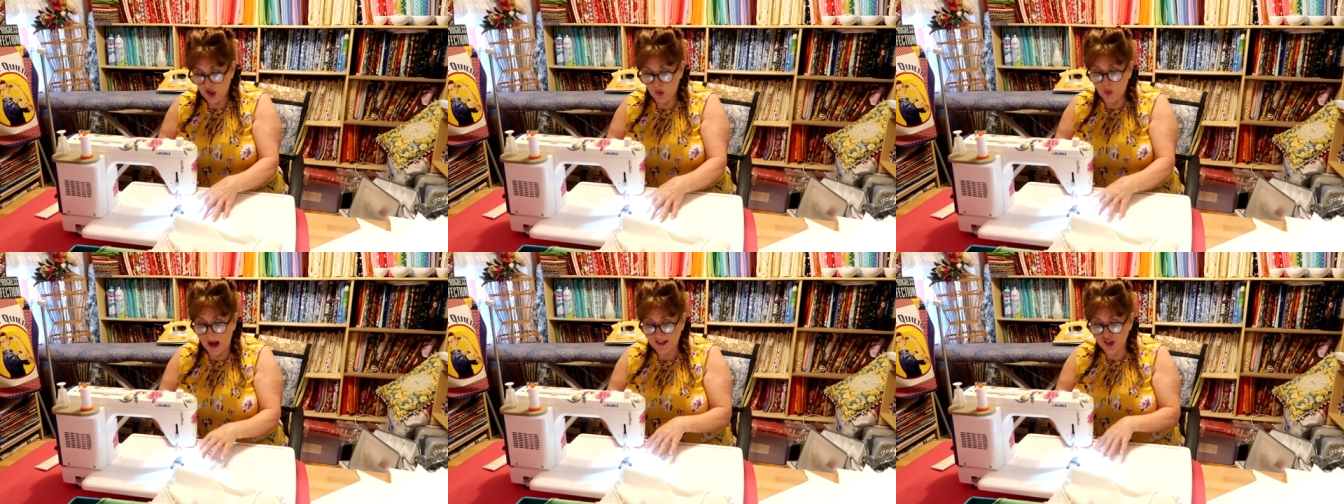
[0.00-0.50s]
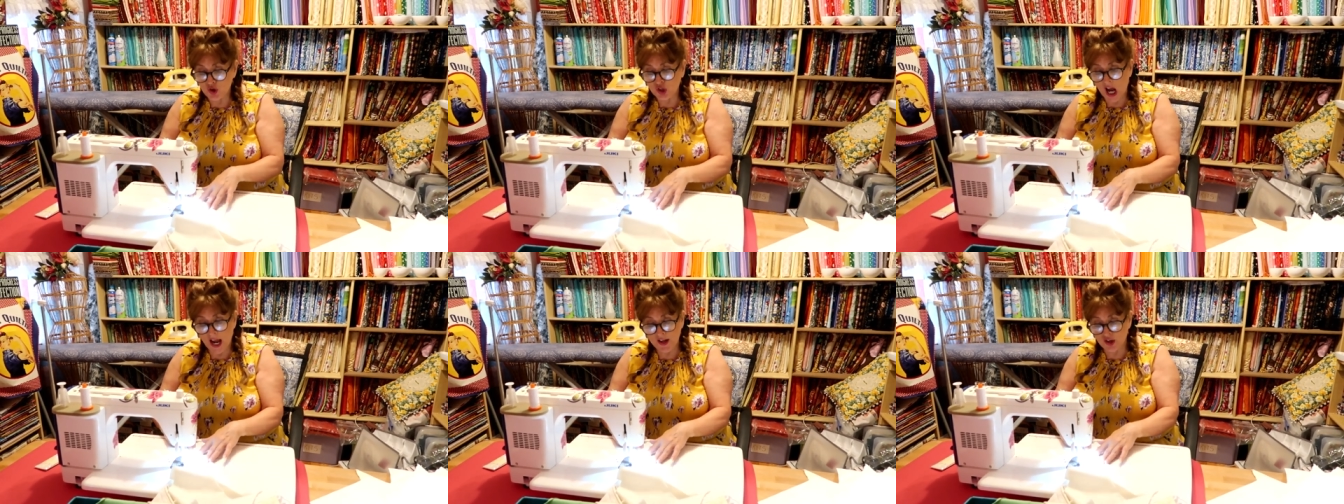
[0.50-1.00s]
So once you
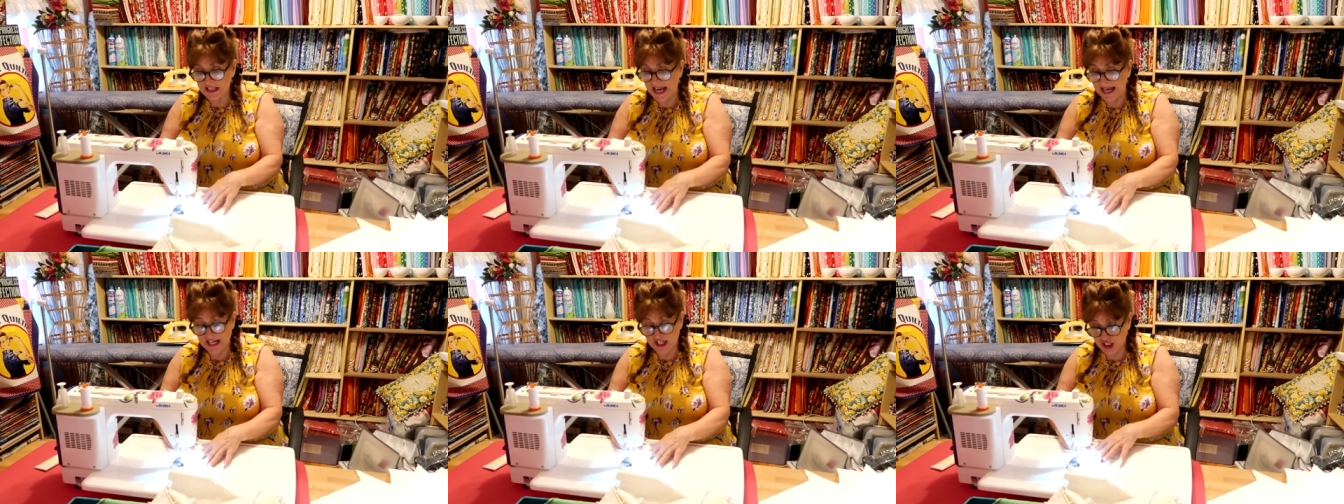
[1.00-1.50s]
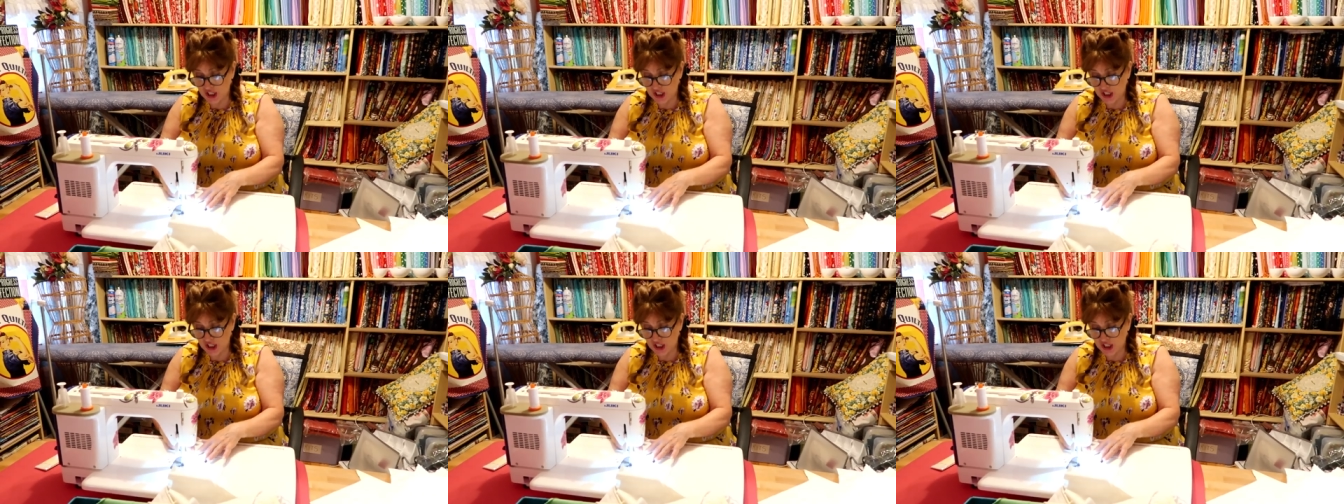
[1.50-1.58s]
cut your ten inch